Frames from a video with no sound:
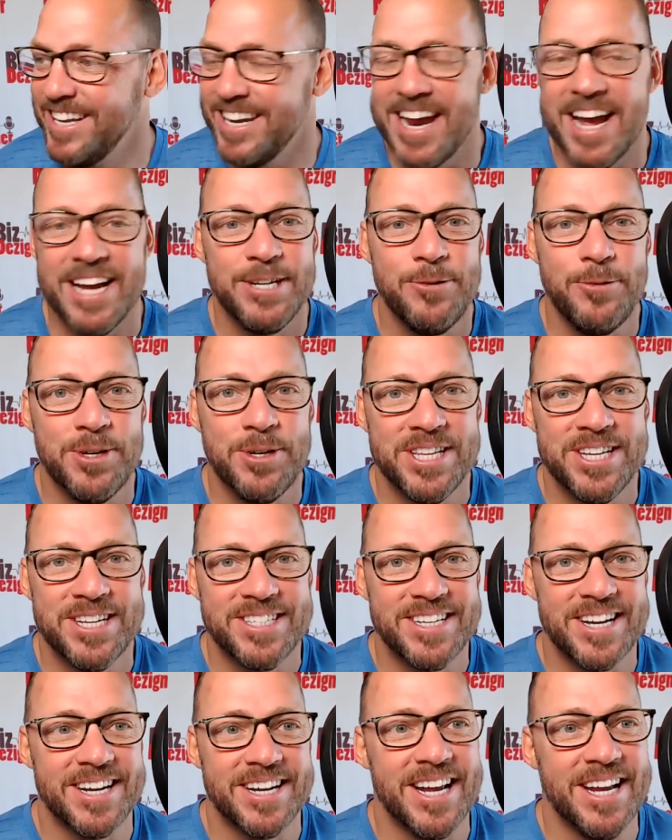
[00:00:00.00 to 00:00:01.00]
connected with
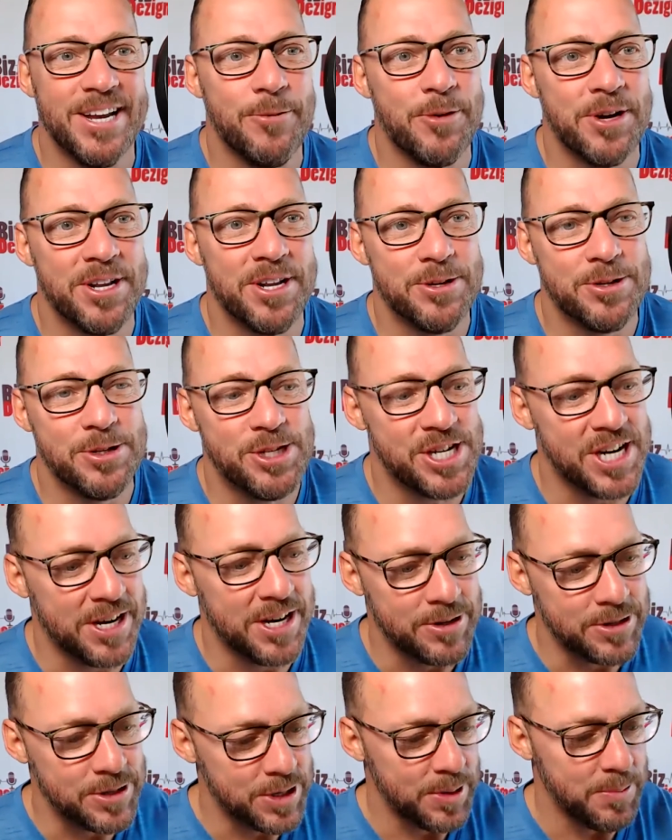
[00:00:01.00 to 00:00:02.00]
us on any one of those
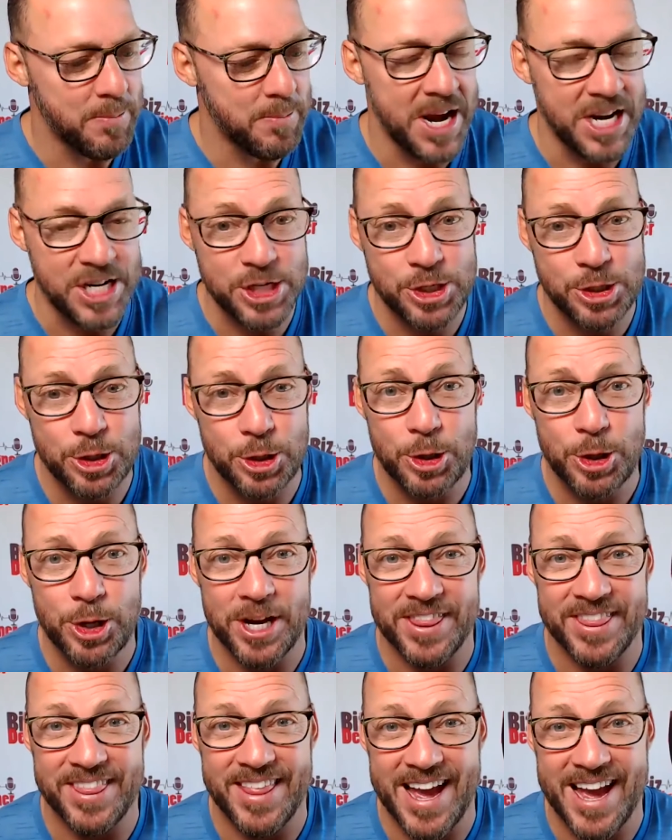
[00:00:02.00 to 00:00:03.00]
channels, make
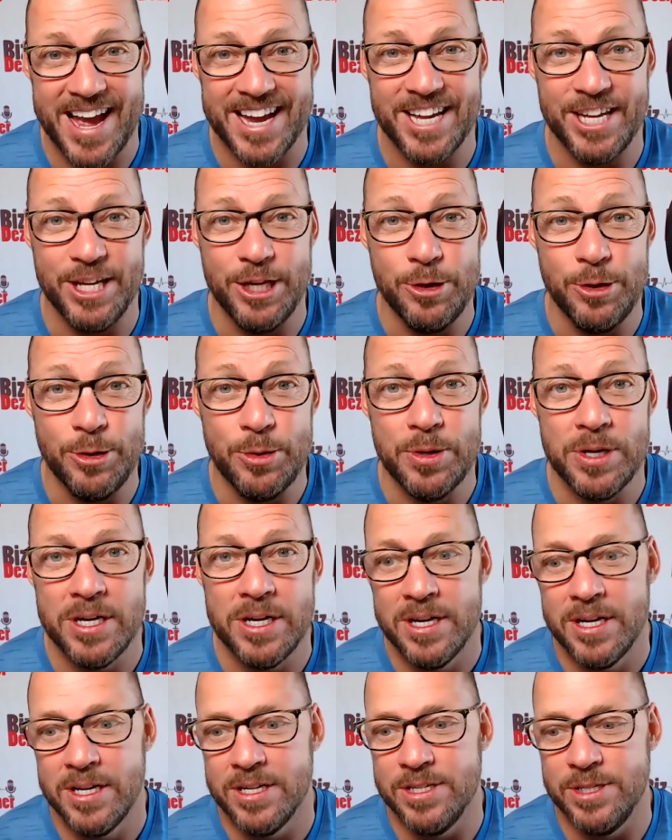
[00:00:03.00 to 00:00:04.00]
sure that you
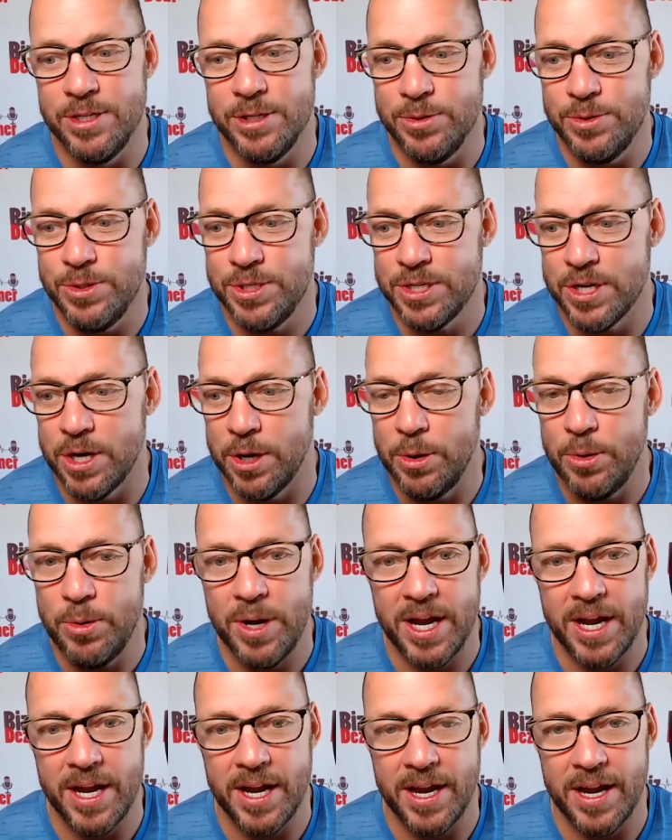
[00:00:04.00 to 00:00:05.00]
do
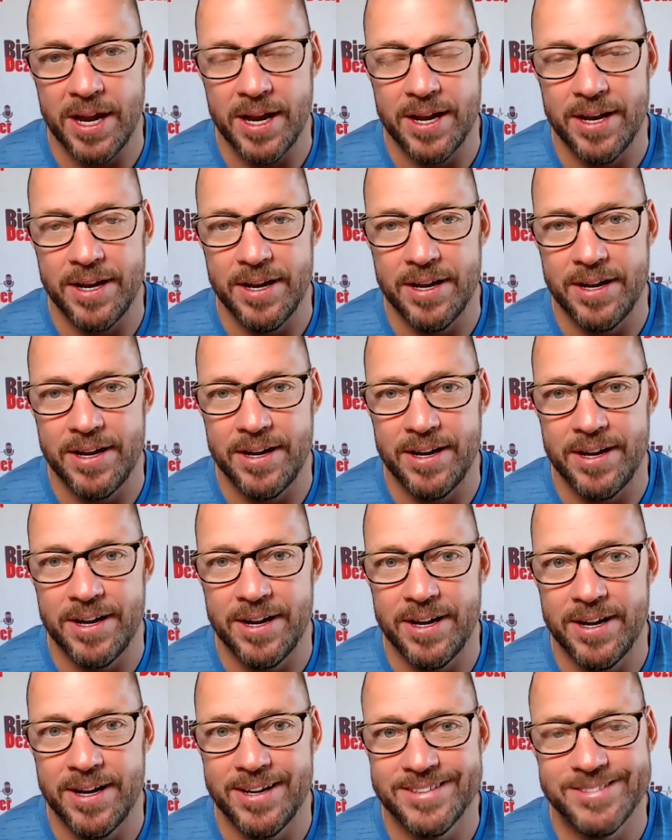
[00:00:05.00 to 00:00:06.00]
so, and
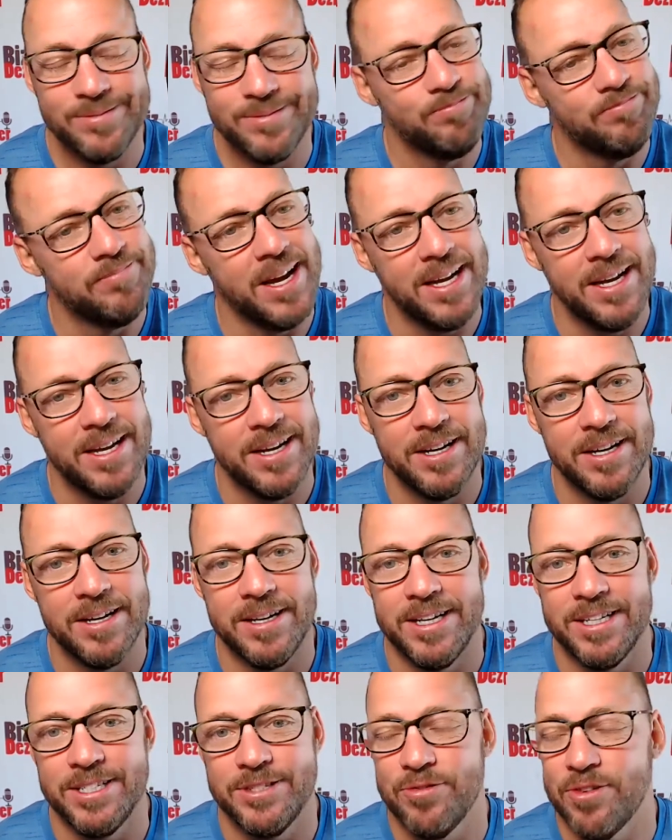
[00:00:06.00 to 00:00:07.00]

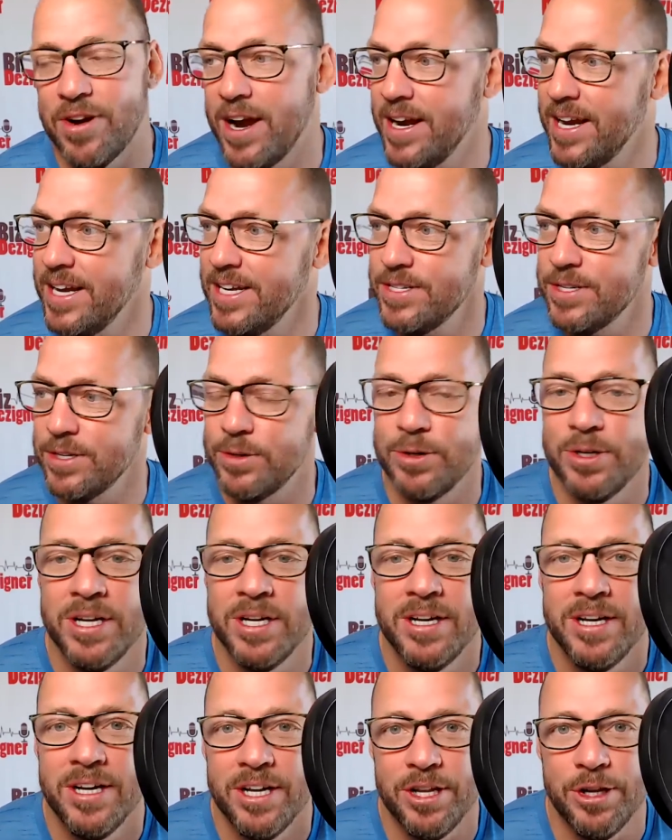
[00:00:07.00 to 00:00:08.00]
it's Friday, so
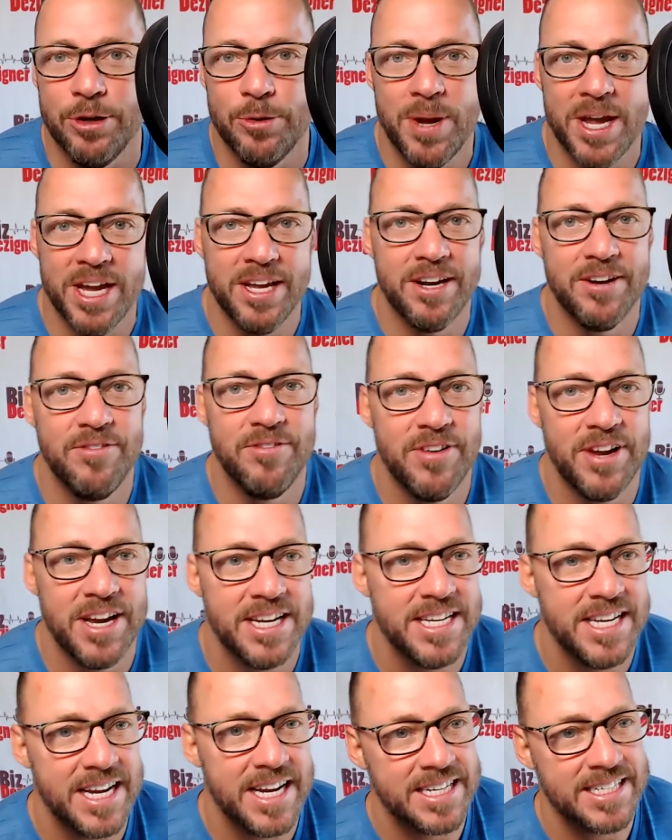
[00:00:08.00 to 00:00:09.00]
you make it a
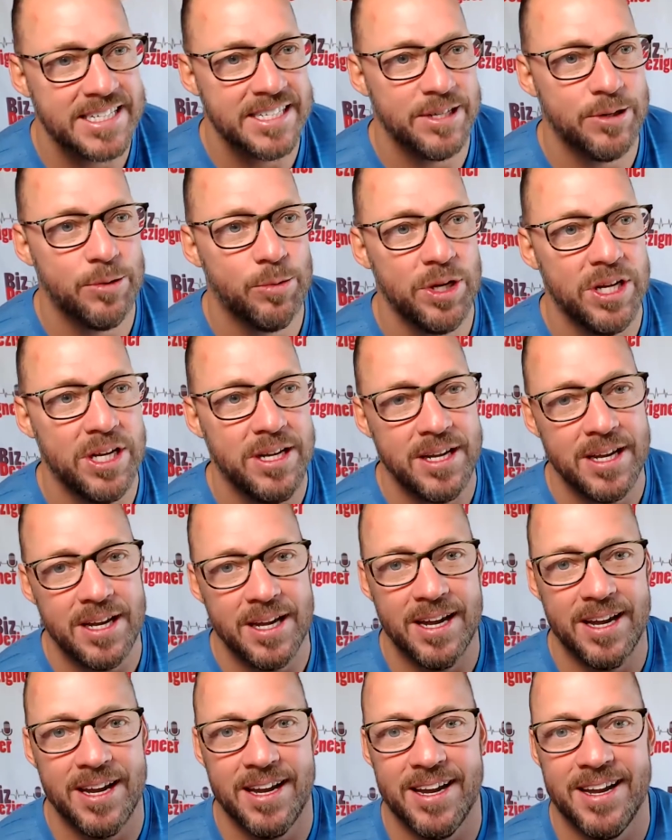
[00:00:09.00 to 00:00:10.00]
fantastic week,
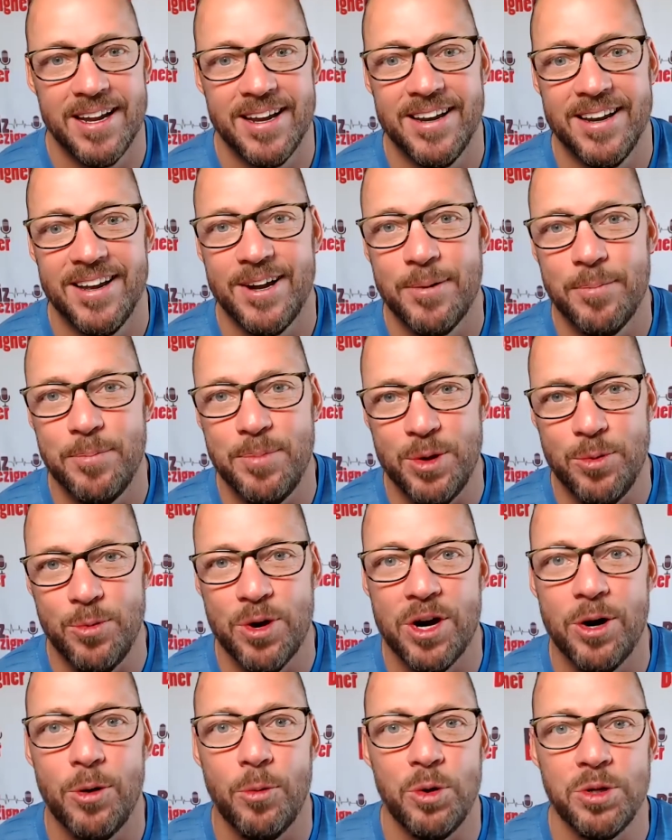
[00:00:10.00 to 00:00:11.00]
and be
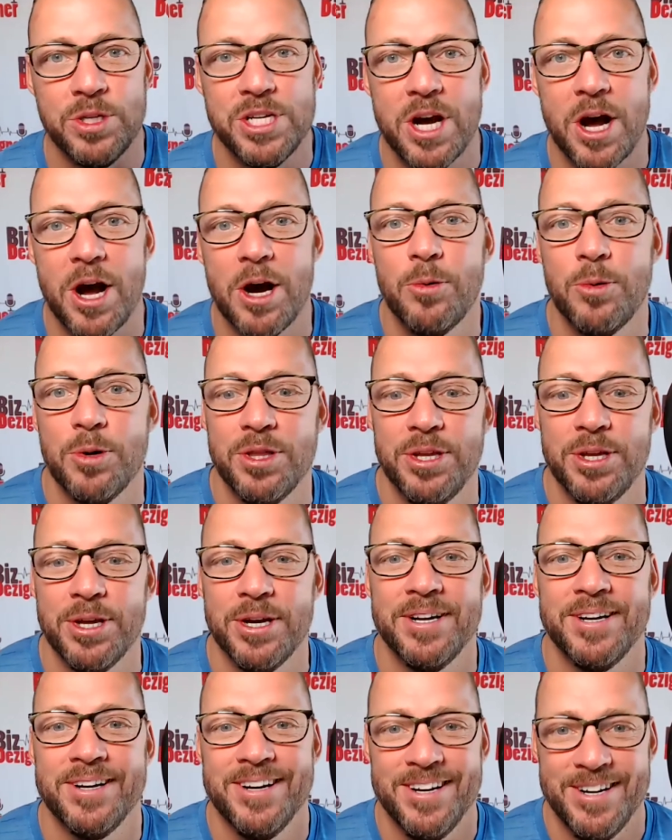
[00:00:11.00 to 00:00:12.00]
well. We'll talk with
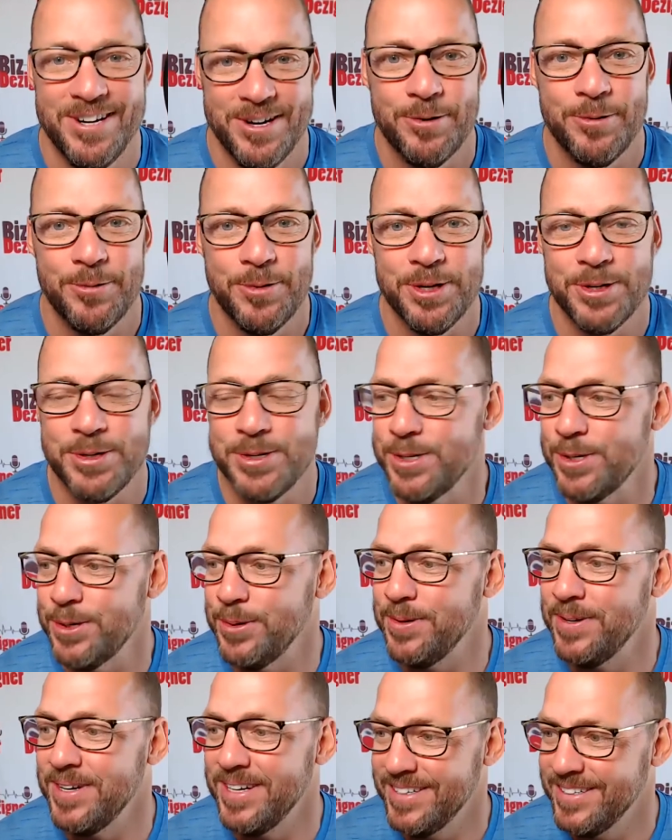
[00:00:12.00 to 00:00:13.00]
you real
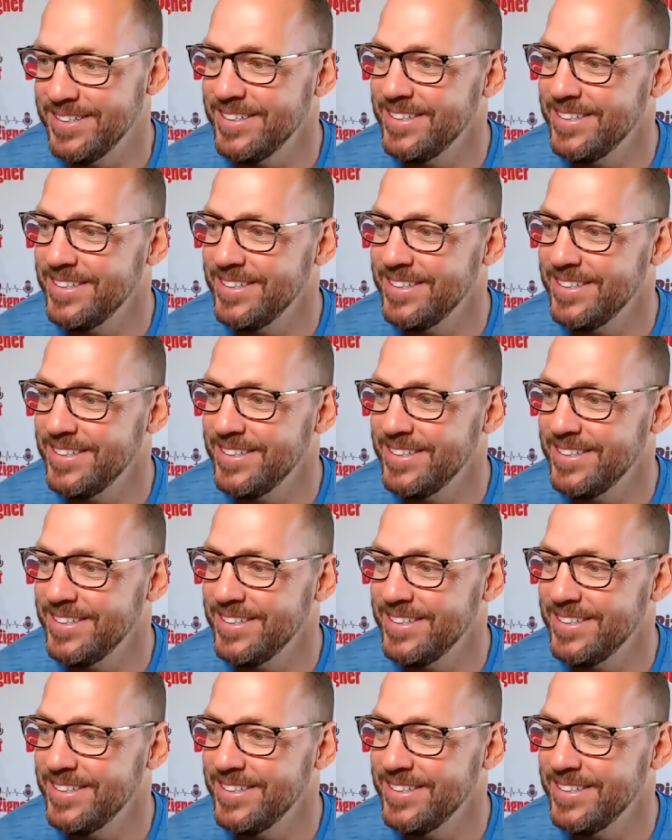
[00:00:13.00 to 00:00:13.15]
soon.